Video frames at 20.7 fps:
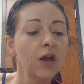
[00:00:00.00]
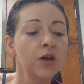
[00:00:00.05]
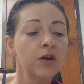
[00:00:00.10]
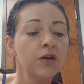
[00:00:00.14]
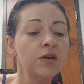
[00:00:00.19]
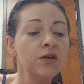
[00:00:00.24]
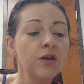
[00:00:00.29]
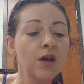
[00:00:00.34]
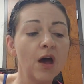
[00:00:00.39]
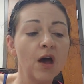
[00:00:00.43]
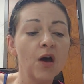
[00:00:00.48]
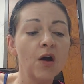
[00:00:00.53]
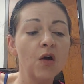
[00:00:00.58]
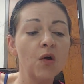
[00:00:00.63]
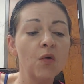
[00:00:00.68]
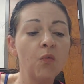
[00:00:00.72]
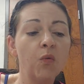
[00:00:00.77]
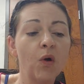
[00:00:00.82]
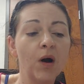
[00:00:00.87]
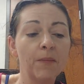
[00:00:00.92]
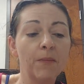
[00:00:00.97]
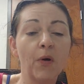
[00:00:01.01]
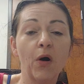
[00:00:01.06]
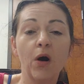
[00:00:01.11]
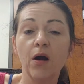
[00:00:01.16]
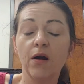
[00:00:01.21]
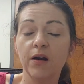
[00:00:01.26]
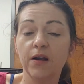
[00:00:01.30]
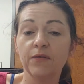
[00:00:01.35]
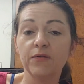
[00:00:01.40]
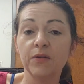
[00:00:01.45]
Know what
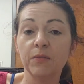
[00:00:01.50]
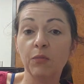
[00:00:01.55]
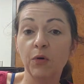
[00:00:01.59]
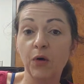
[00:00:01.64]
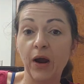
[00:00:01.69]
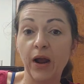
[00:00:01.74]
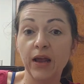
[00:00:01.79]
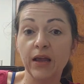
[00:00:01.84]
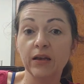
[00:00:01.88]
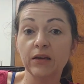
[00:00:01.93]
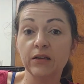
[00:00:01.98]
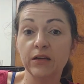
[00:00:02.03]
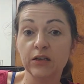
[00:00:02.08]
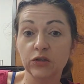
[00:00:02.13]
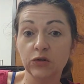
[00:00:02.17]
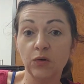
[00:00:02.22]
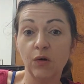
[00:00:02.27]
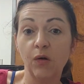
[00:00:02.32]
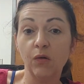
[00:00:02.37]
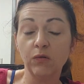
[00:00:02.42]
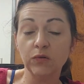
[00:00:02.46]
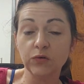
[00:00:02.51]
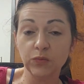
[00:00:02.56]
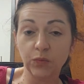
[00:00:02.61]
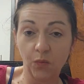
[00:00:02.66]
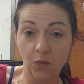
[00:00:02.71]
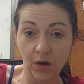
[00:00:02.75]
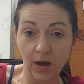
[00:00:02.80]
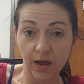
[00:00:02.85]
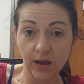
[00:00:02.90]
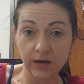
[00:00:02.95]
part of the brain controls
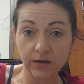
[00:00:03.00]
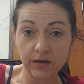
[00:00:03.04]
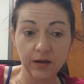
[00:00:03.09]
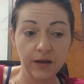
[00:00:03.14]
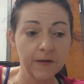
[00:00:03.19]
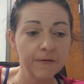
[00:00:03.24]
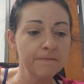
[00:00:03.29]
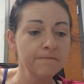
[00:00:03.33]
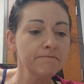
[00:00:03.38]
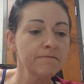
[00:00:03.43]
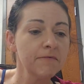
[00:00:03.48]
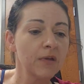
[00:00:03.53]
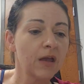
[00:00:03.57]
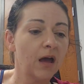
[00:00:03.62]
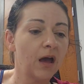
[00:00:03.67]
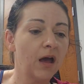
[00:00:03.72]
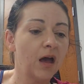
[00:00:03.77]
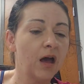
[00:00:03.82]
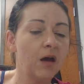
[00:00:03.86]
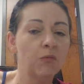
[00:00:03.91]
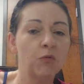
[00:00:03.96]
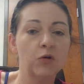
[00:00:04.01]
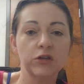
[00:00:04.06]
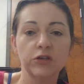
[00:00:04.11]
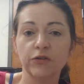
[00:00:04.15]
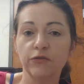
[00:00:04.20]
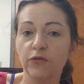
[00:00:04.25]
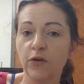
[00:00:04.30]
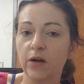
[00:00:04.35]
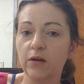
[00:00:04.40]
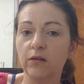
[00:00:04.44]
what. What
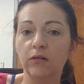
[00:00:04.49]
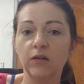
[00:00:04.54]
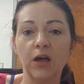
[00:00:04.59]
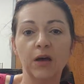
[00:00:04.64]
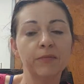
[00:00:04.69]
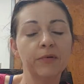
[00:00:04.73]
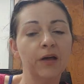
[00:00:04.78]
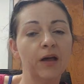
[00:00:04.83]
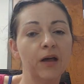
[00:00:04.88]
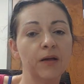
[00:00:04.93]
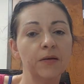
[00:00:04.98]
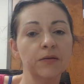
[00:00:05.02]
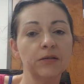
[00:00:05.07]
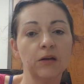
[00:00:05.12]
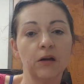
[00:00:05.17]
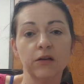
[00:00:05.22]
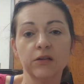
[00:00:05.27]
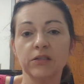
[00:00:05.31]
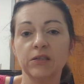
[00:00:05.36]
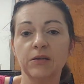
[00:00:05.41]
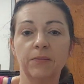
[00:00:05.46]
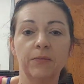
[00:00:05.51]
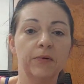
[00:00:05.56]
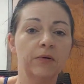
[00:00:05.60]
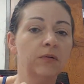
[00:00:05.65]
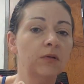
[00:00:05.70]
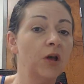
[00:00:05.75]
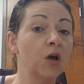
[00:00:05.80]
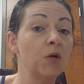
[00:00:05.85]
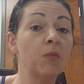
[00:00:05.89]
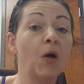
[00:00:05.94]
your frontal lobe does,
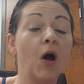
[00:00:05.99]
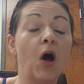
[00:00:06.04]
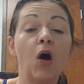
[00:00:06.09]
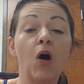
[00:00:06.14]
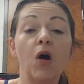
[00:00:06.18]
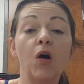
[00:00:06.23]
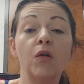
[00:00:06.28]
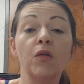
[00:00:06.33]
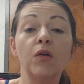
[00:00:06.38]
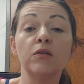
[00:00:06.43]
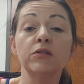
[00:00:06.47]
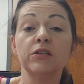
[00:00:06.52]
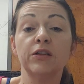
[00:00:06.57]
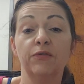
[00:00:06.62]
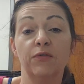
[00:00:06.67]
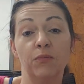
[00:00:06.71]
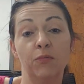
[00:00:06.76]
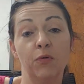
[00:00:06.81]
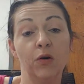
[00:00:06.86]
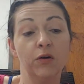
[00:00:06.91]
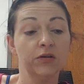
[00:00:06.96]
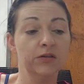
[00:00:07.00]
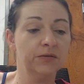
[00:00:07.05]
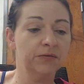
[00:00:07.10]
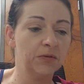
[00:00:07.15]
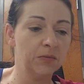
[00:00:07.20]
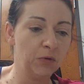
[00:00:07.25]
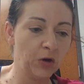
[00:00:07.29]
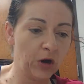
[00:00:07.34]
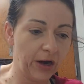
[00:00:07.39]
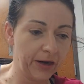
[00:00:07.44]
occipital lobe, all those different parts of
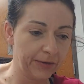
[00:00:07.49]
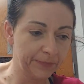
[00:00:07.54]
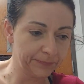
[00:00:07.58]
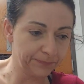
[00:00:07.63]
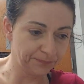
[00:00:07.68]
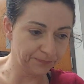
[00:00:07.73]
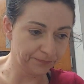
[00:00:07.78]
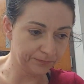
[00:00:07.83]
the brain.